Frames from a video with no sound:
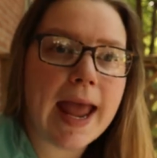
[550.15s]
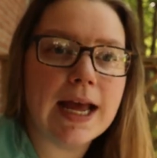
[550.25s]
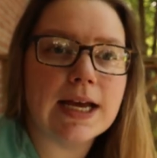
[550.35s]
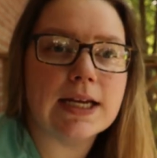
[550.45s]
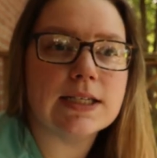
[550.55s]

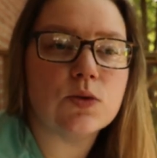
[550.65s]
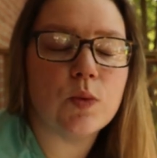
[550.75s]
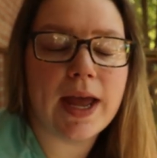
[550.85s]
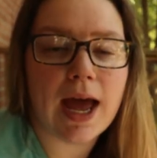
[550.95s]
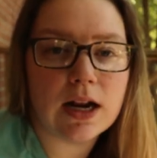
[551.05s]
and
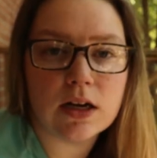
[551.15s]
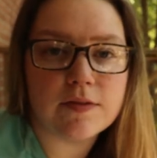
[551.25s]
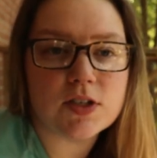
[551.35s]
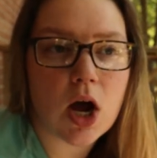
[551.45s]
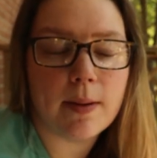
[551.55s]
we had
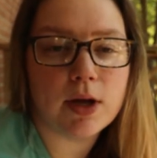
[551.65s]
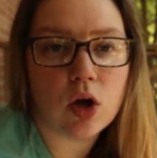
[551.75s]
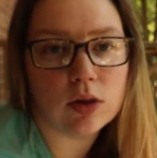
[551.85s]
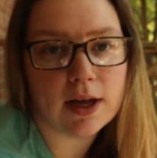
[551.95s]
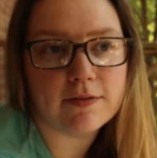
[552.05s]
enough top
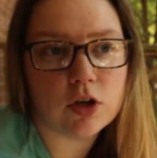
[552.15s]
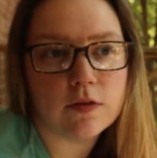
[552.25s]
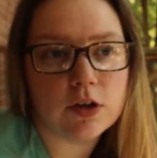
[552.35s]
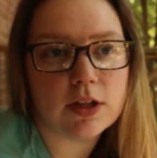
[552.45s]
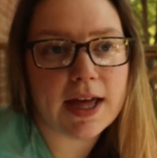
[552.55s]
coat left
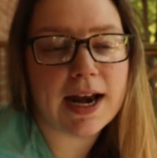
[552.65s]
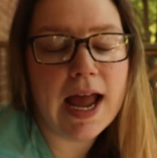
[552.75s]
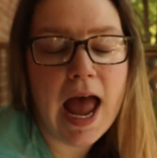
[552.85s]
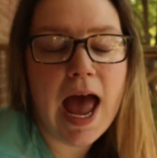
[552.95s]
over that